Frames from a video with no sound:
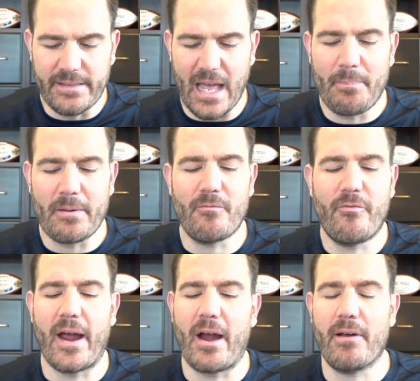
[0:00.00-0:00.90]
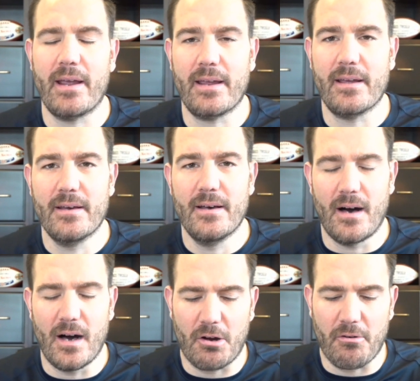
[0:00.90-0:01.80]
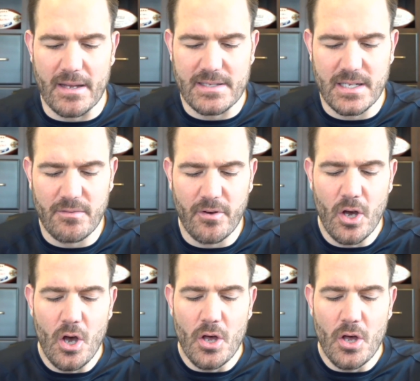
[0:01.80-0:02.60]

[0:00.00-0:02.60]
They've been very aggressive.